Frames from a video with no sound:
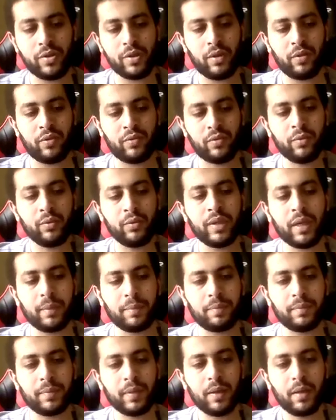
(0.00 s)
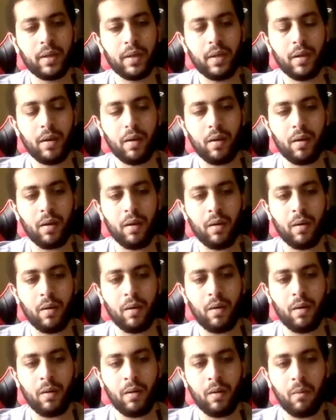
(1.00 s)
and through that
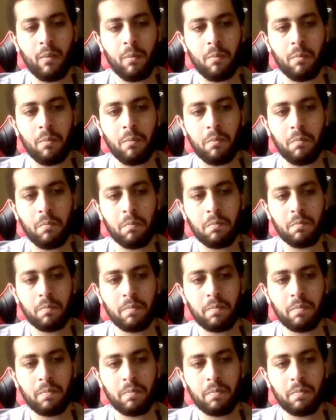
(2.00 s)
um,